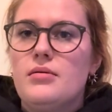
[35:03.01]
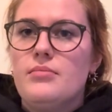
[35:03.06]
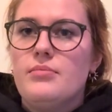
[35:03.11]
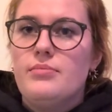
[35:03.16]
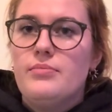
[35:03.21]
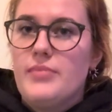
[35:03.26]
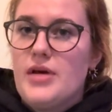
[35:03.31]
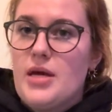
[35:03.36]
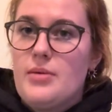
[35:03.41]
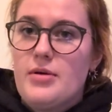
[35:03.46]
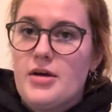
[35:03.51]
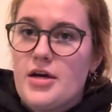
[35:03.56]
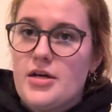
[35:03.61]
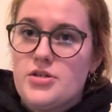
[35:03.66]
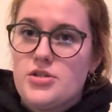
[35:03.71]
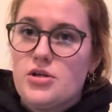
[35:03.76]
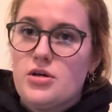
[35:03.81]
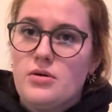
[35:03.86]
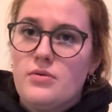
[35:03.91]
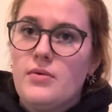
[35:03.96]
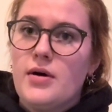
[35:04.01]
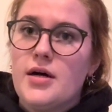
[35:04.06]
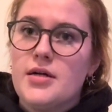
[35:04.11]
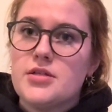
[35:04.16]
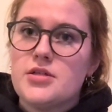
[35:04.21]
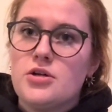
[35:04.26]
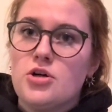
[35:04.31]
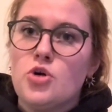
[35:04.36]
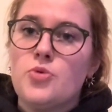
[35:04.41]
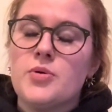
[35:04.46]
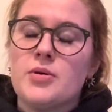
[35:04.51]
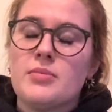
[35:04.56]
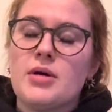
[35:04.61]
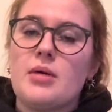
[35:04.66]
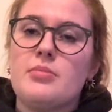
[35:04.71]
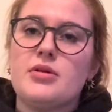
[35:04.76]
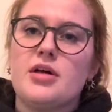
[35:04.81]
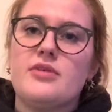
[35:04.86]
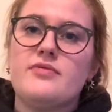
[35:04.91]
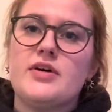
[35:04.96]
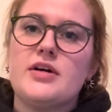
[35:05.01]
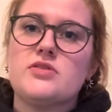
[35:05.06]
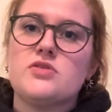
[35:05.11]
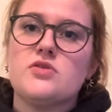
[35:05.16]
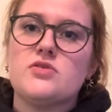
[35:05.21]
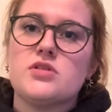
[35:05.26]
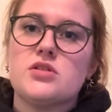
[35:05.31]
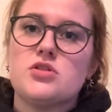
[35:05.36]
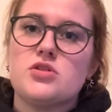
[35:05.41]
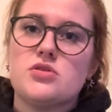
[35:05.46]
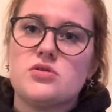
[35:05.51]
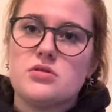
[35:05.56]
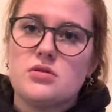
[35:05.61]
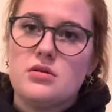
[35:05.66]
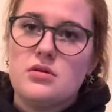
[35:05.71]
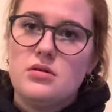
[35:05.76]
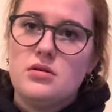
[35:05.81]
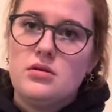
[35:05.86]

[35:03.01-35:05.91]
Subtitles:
Maybe I don't want to open my blood vessels and just